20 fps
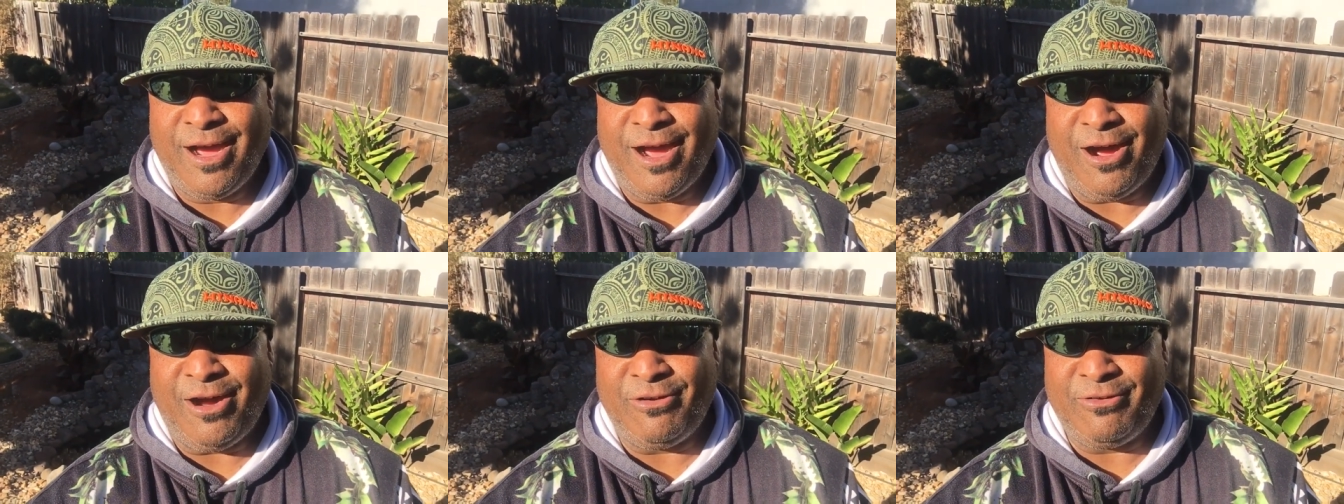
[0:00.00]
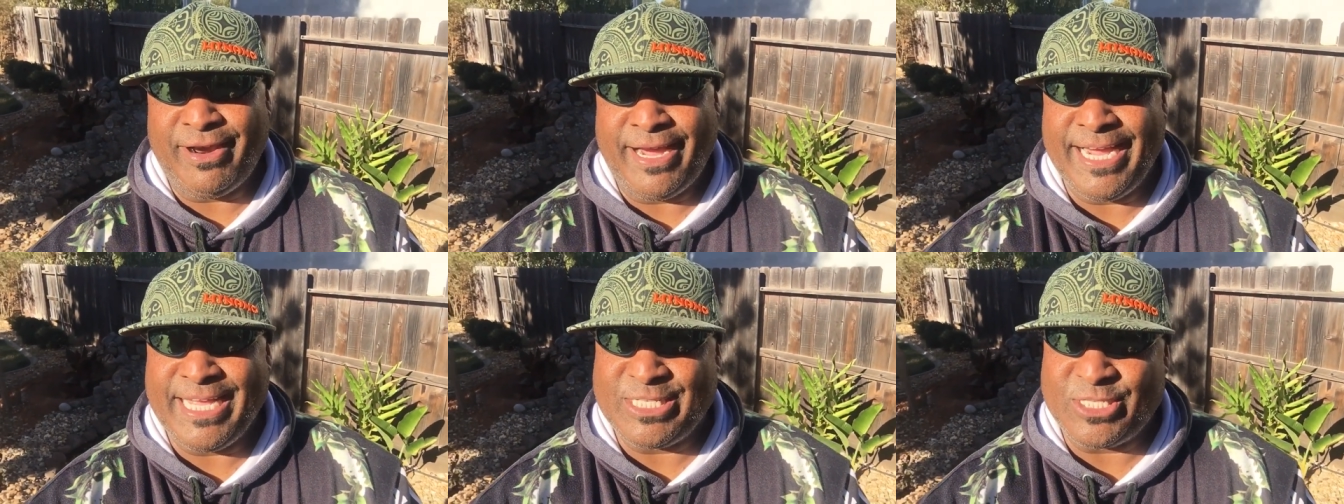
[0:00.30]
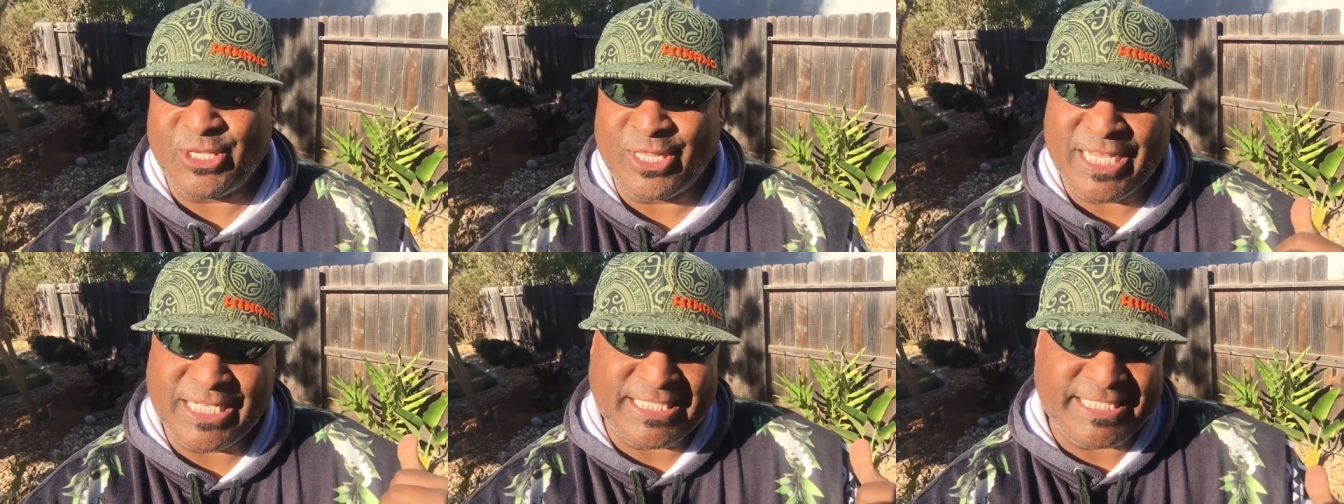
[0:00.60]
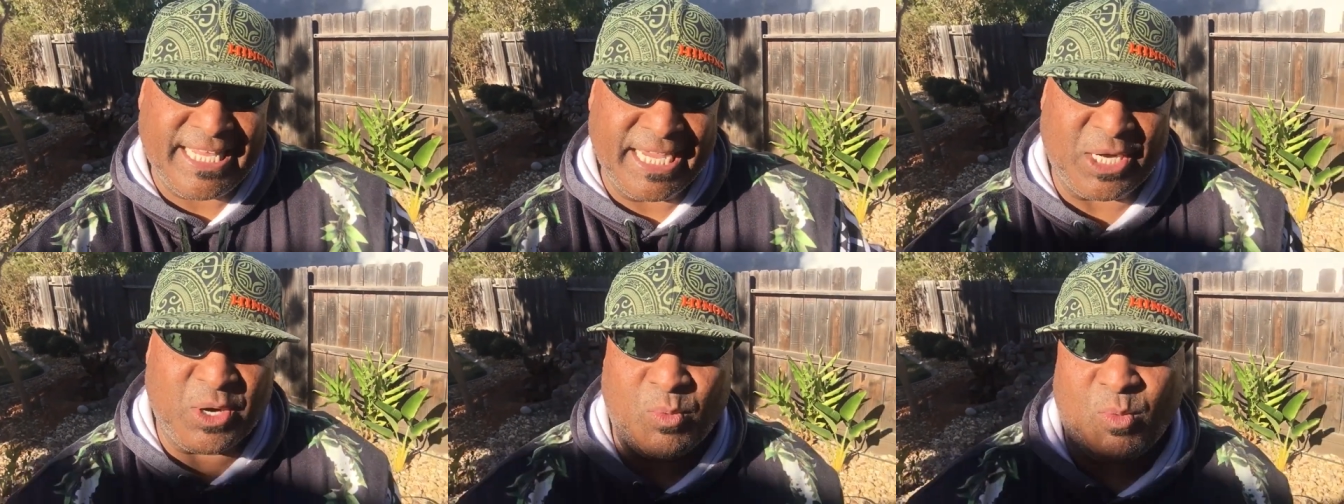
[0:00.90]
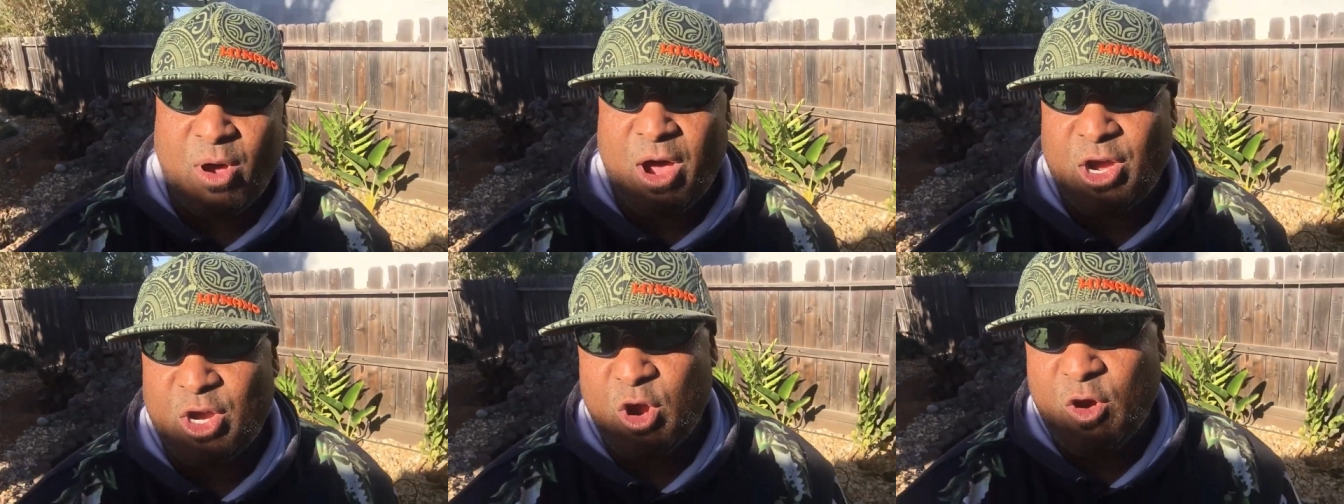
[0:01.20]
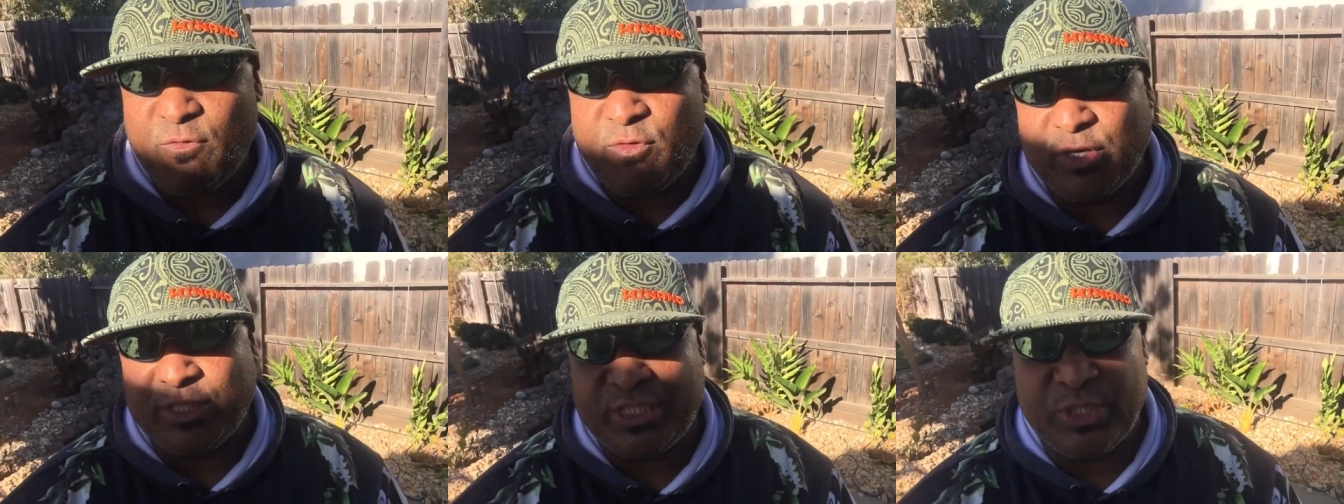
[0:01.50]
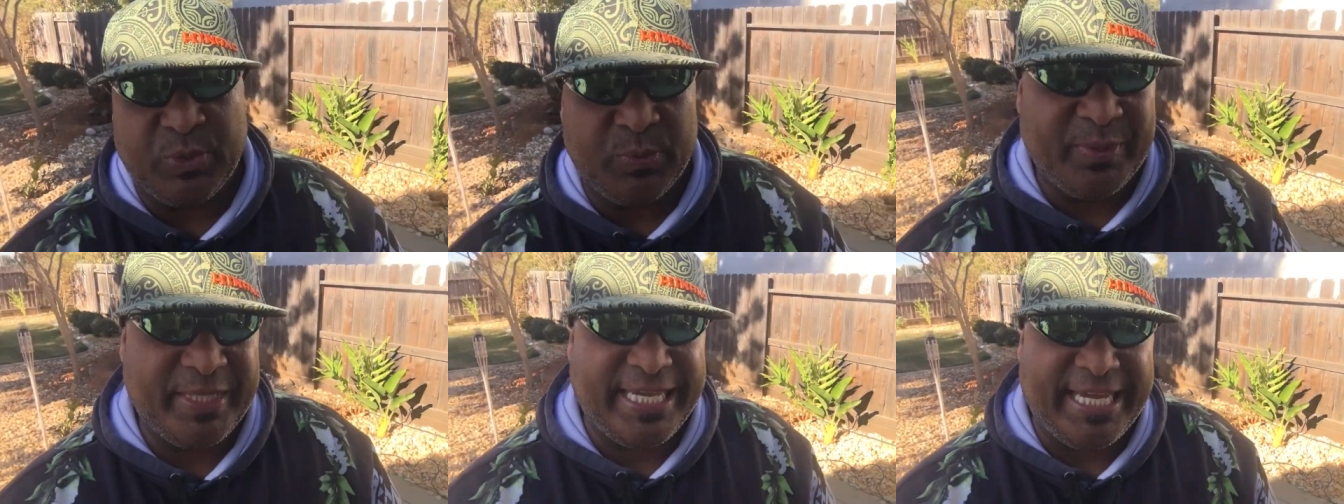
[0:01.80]
All right, so let's take a walk over
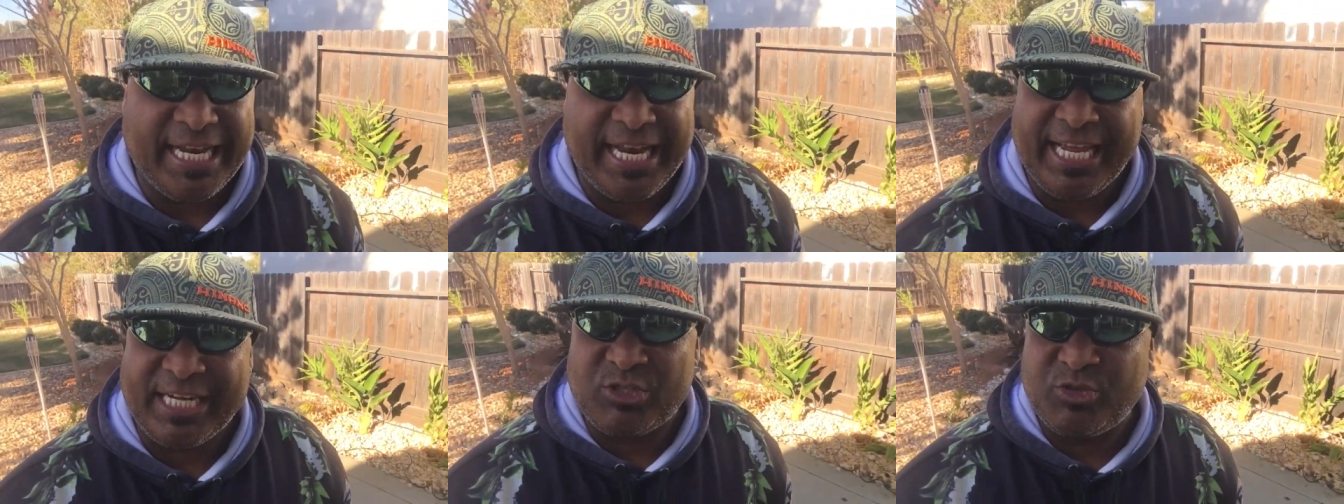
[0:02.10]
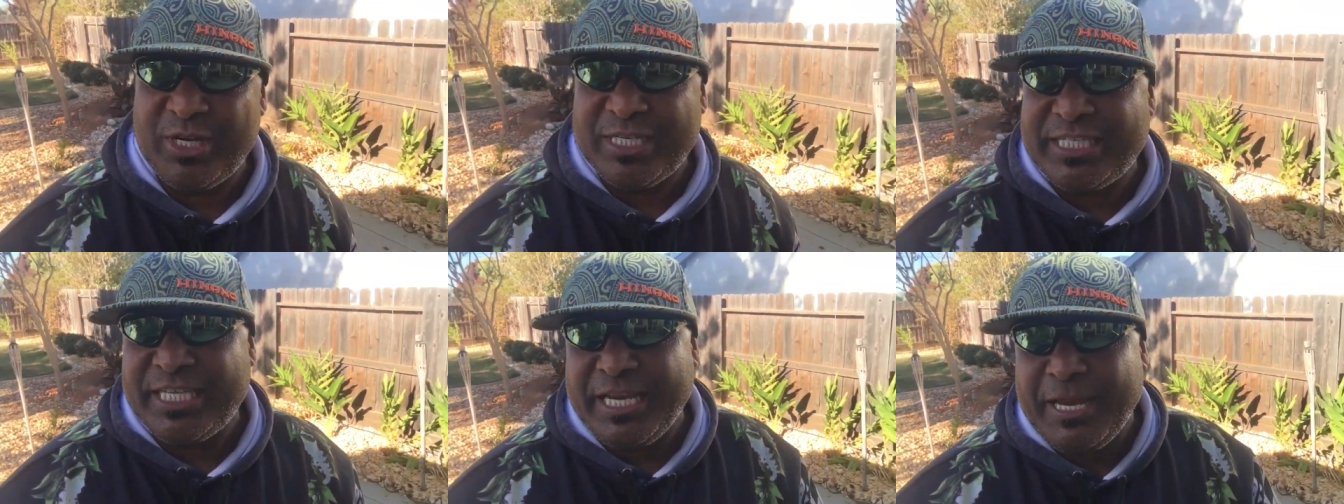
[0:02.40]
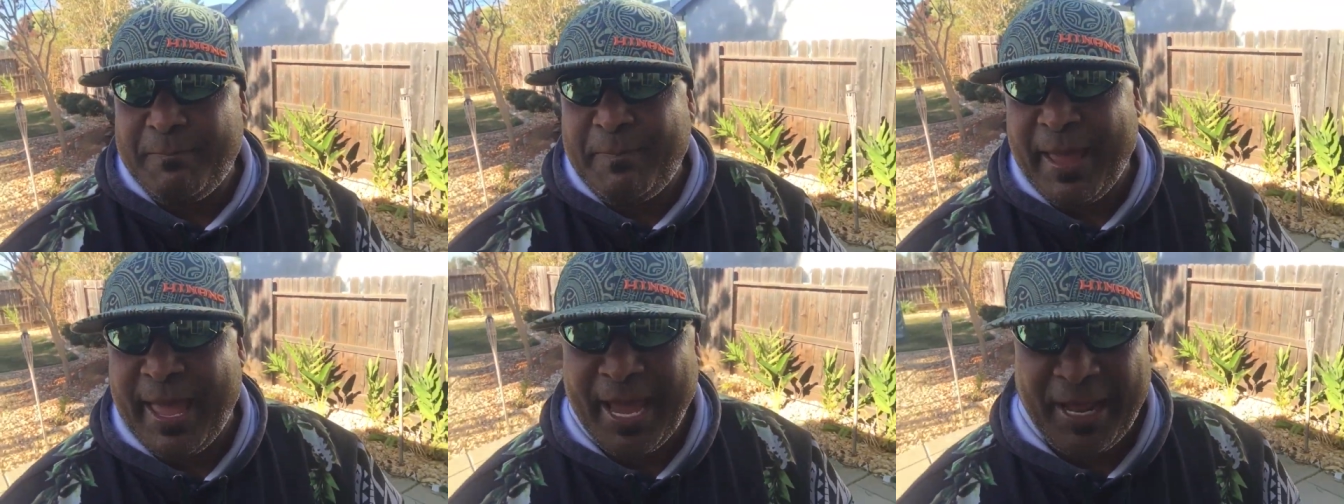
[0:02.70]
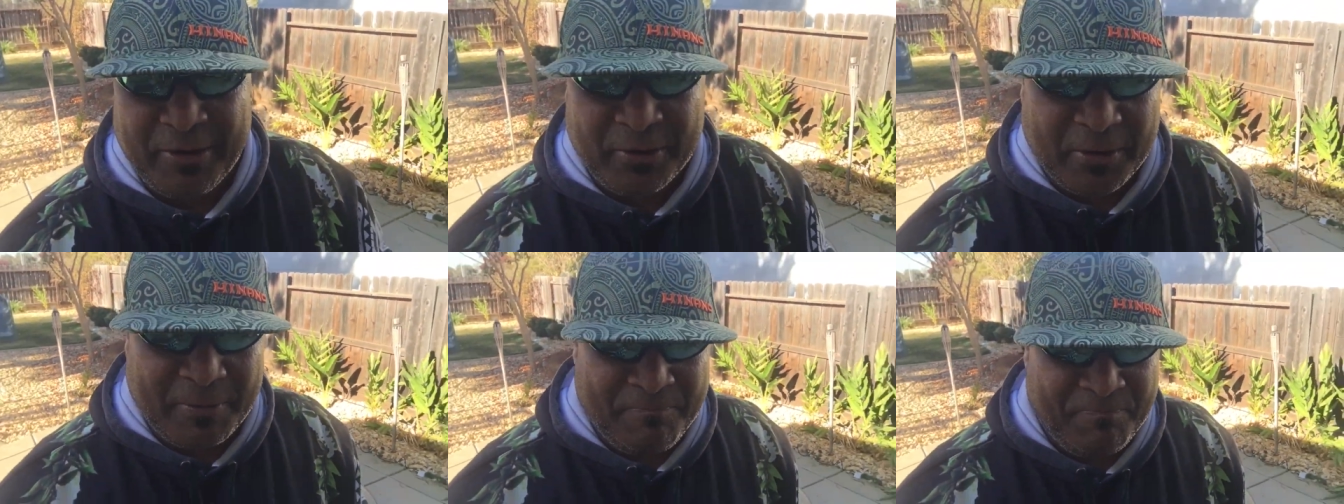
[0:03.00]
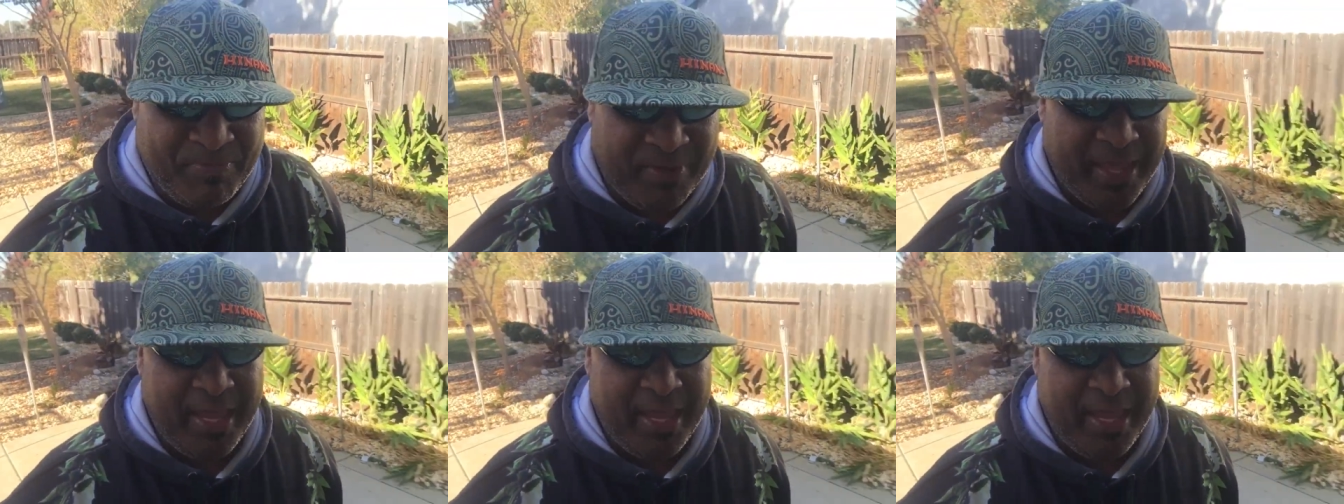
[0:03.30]
to the electricity panel